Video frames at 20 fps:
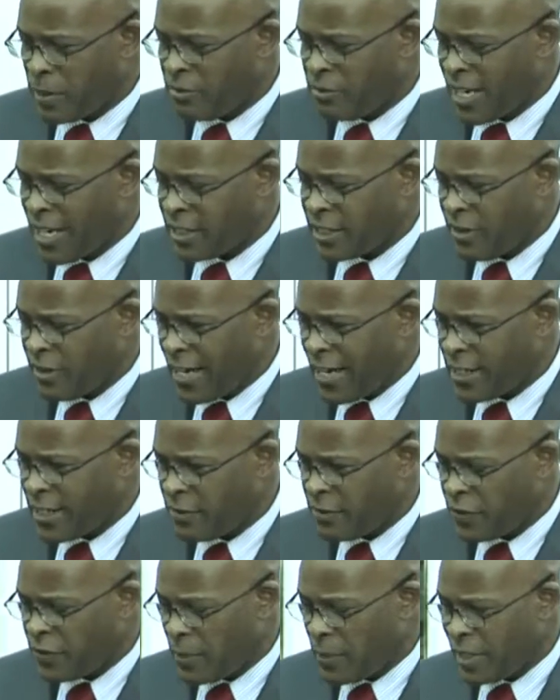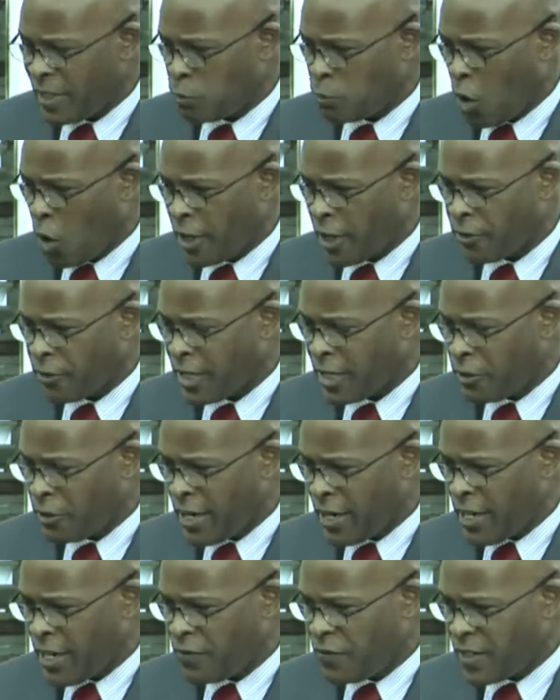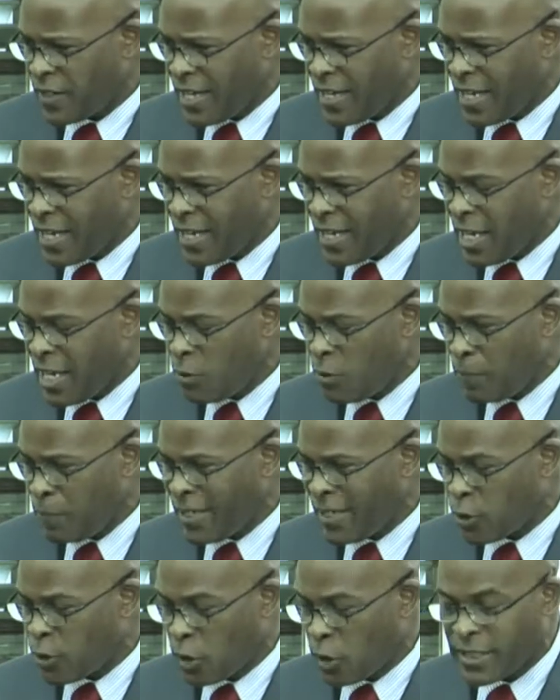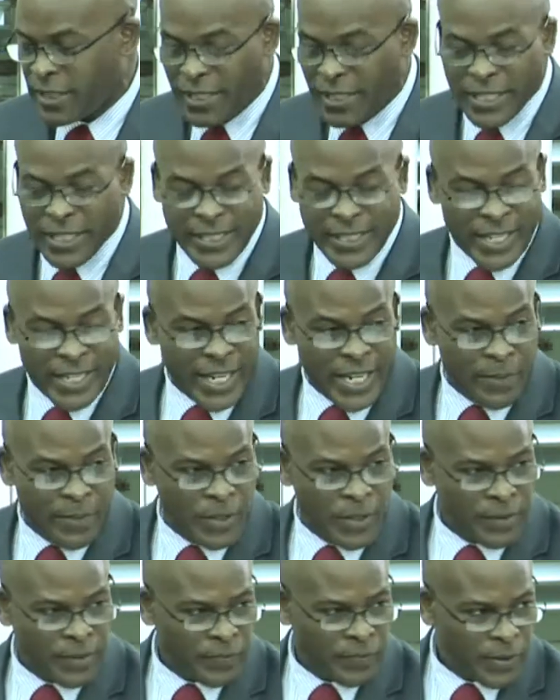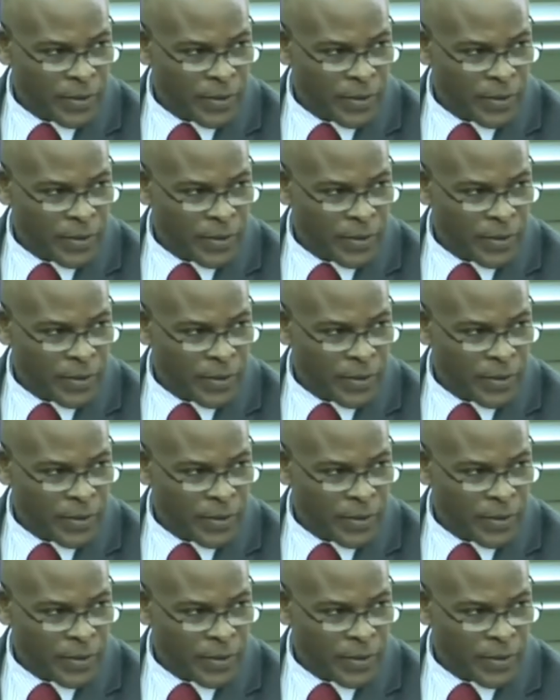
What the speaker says: be resurrected from his watery grave today, he would be totally ashamed